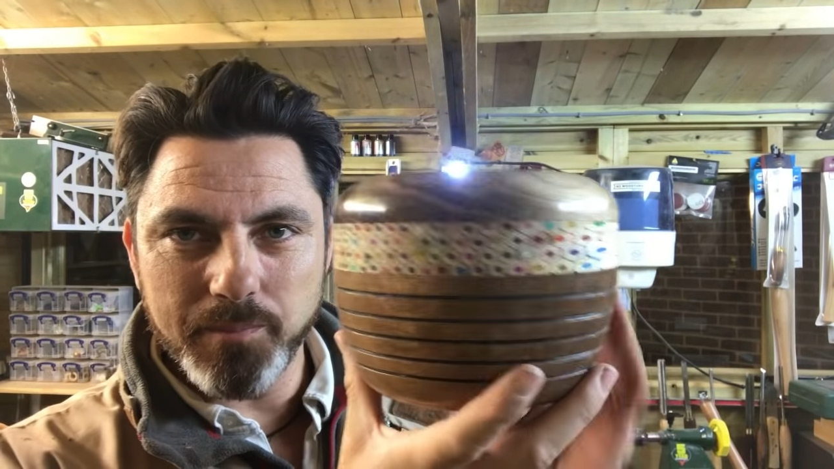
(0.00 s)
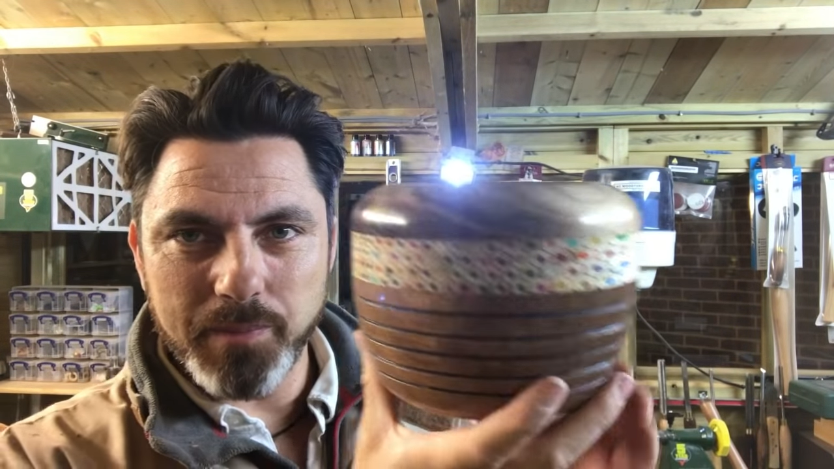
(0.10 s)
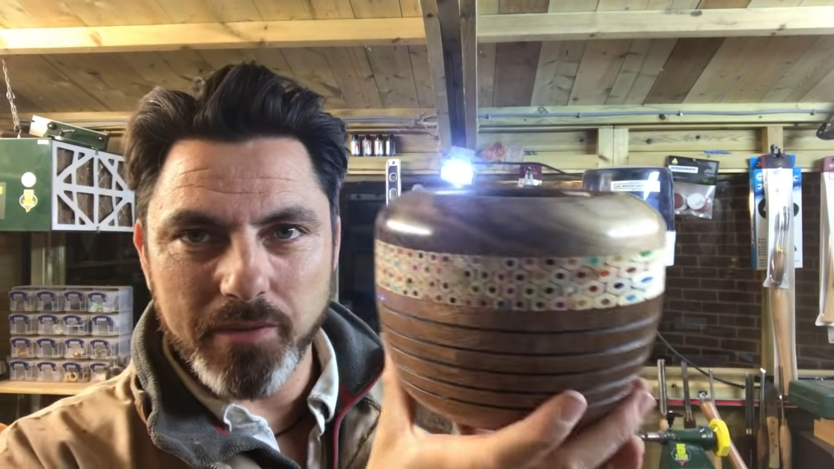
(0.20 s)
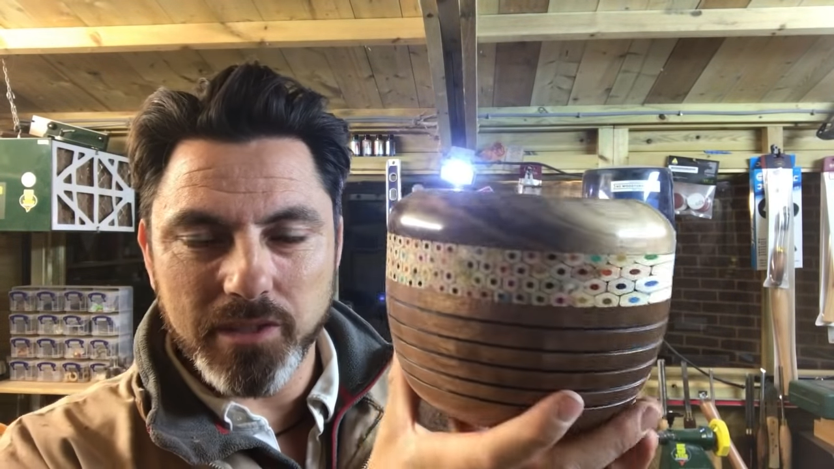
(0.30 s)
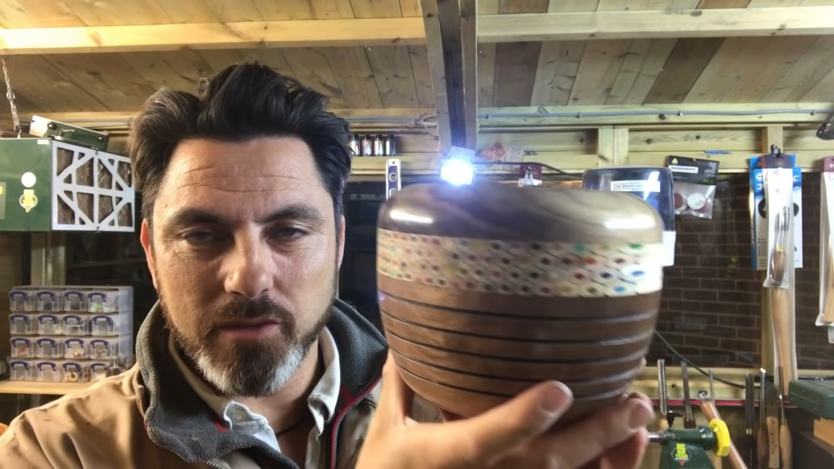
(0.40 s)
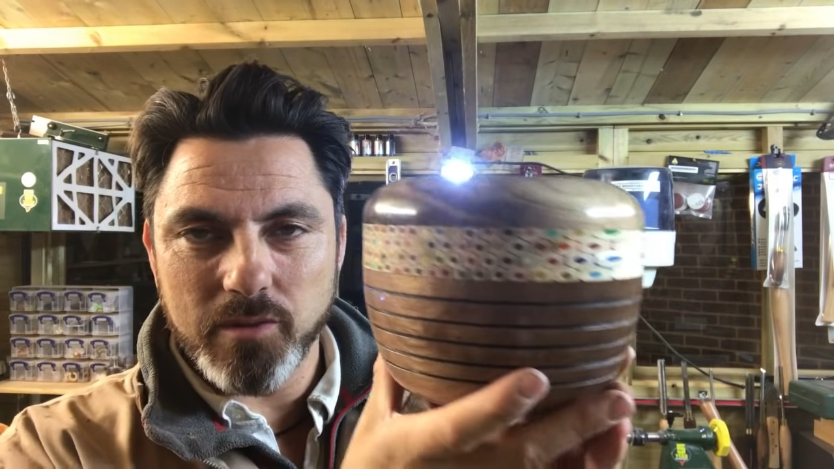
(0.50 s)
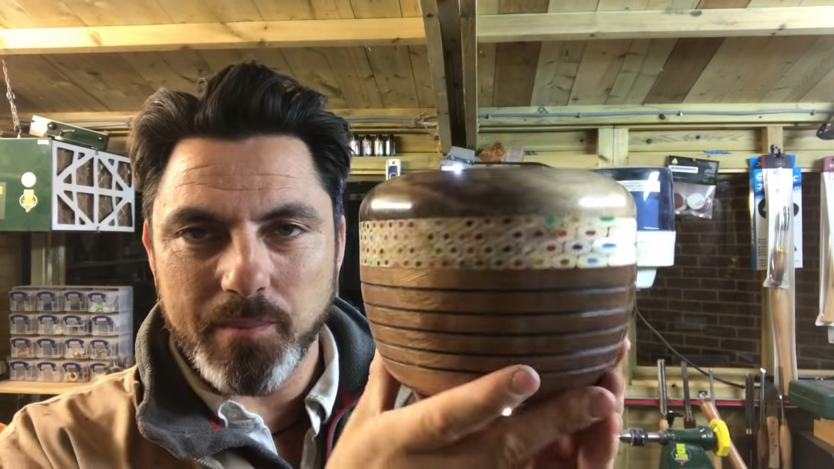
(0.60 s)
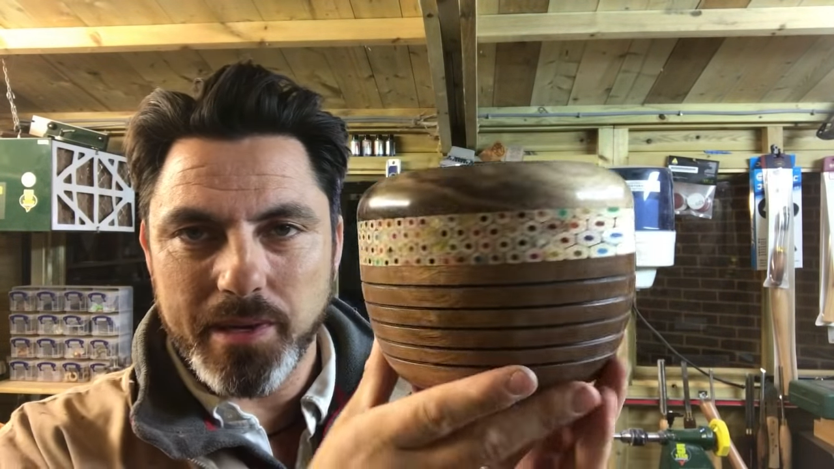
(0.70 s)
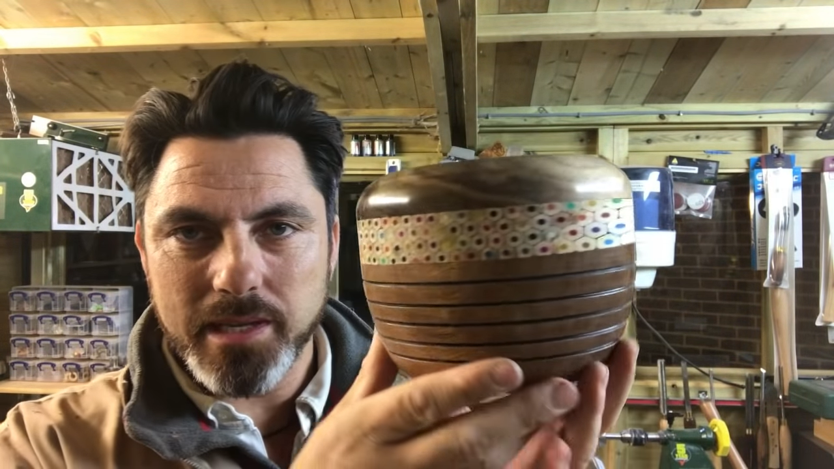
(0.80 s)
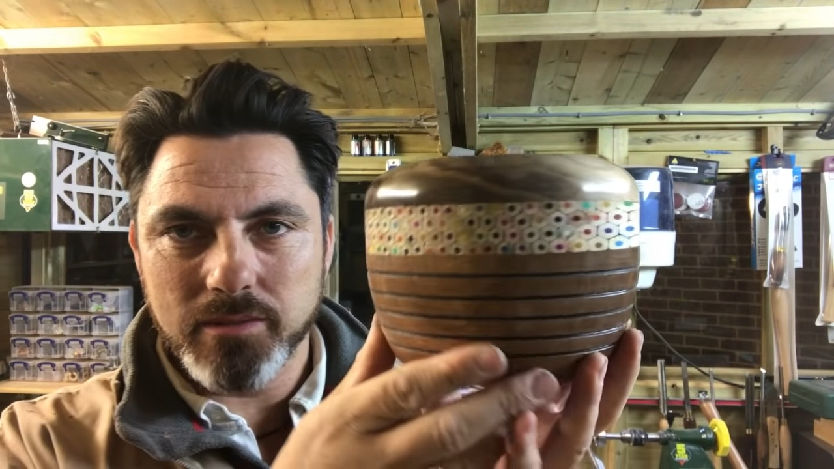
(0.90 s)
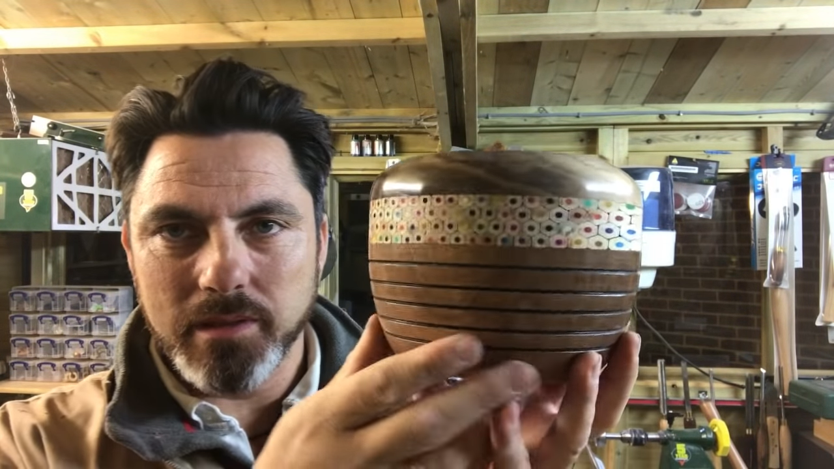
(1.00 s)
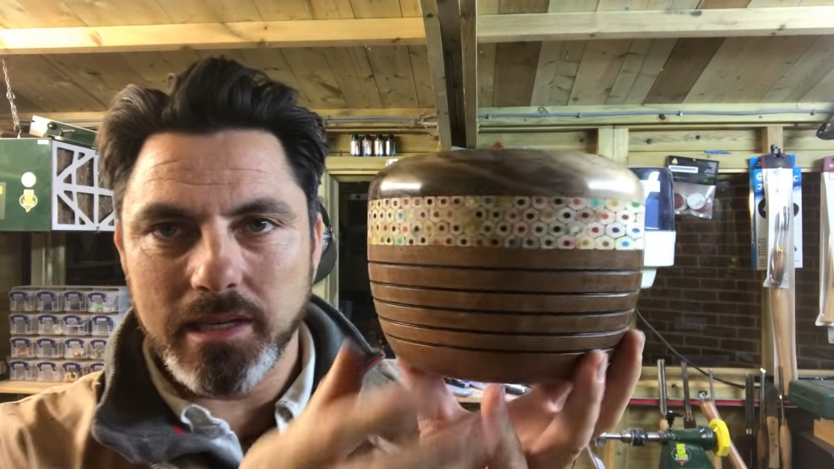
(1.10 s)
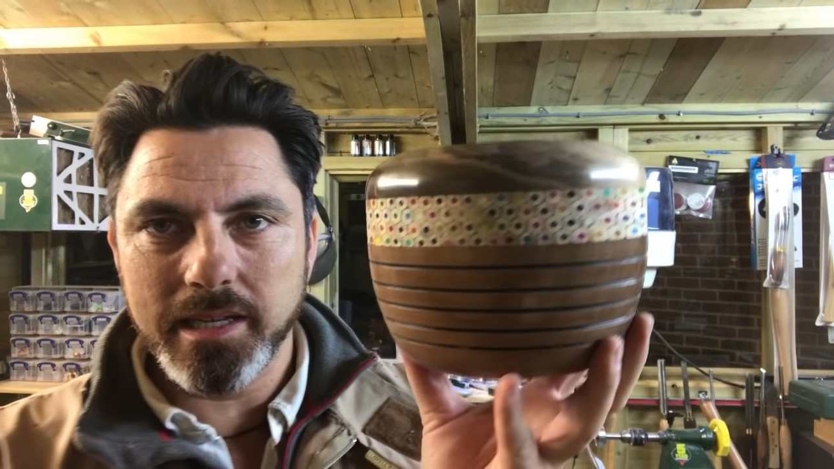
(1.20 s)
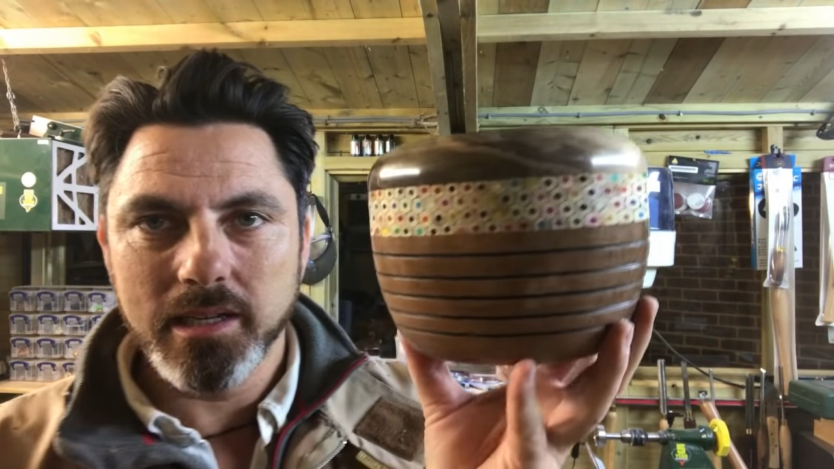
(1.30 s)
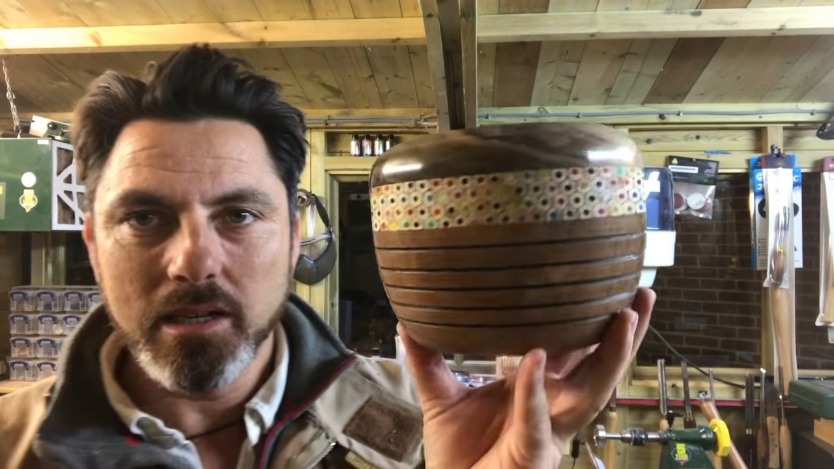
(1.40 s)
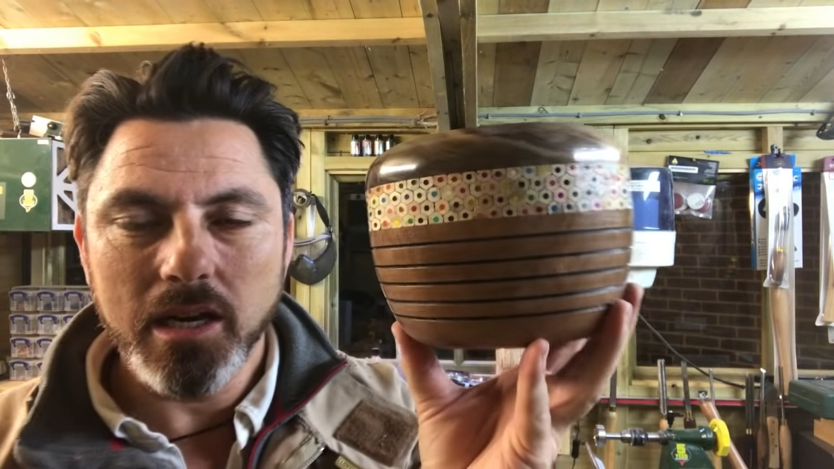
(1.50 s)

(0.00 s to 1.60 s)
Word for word: bit of a different piece really